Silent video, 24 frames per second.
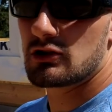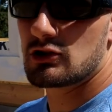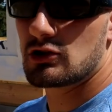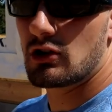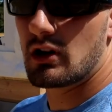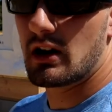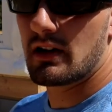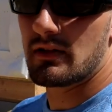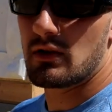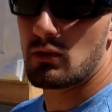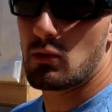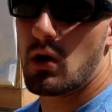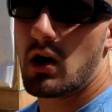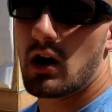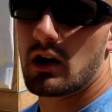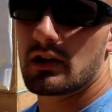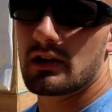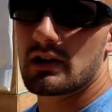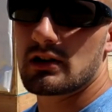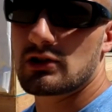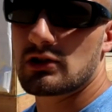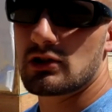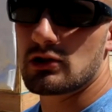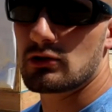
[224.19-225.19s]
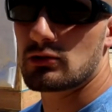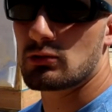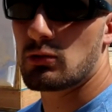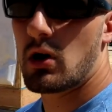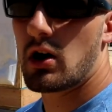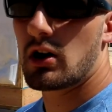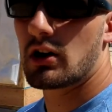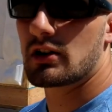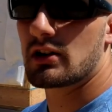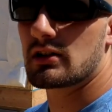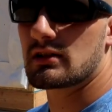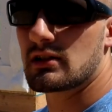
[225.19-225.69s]
You don't have any water issues.
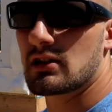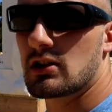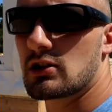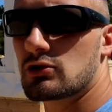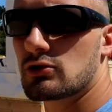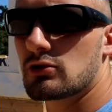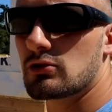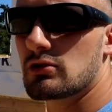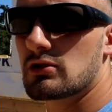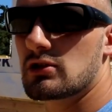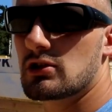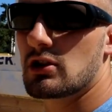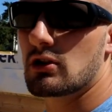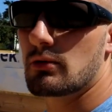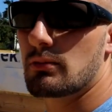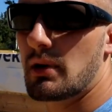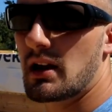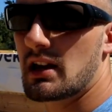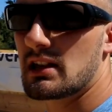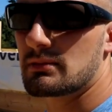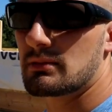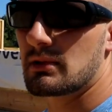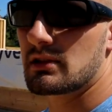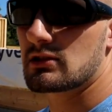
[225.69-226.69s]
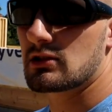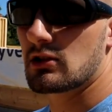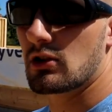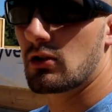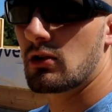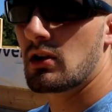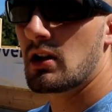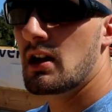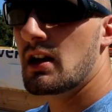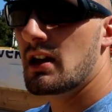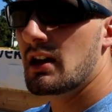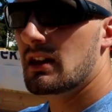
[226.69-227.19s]
Water doesn't intrude into your basement, so
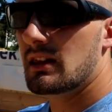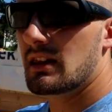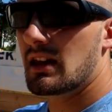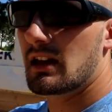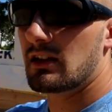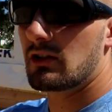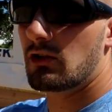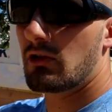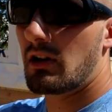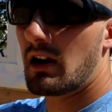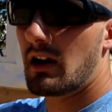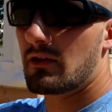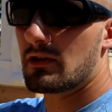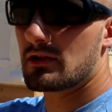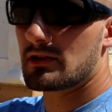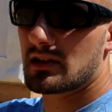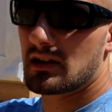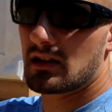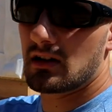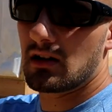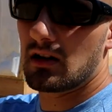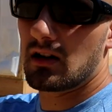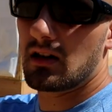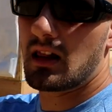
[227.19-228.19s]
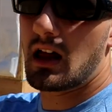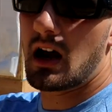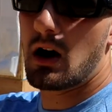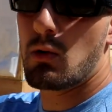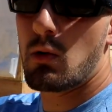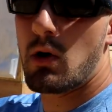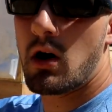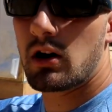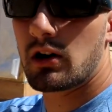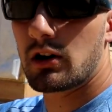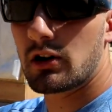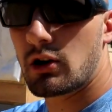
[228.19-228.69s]
that gravel is going to allow
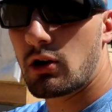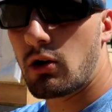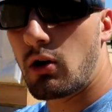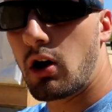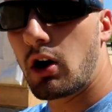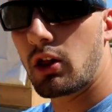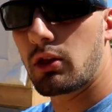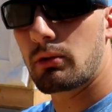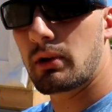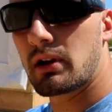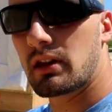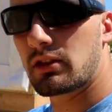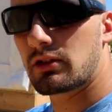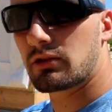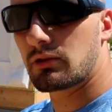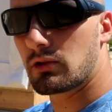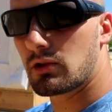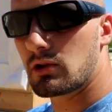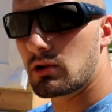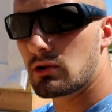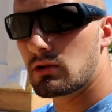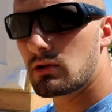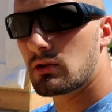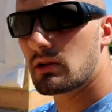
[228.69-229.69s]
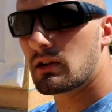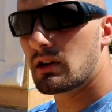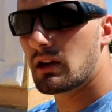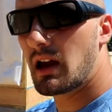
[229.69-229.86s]
water to go all the way through,